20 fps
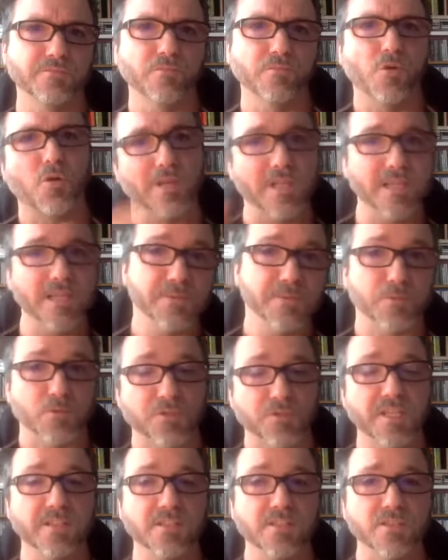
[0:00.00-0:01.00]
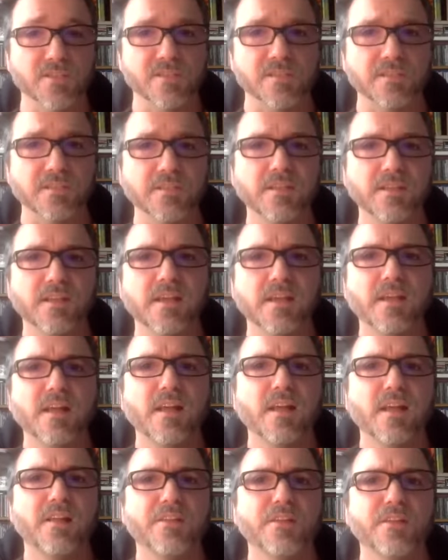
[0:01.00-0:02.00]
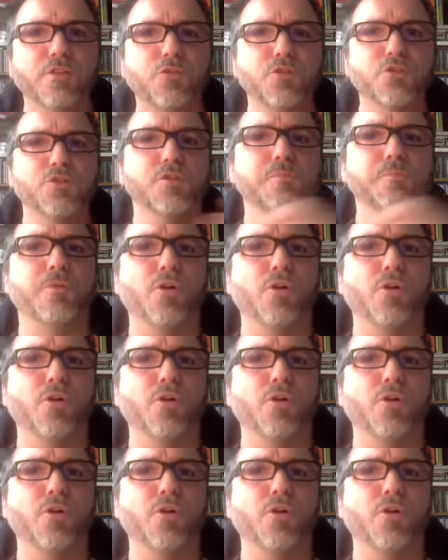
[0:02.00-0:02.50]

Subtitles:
more or less spontaneously. The crucial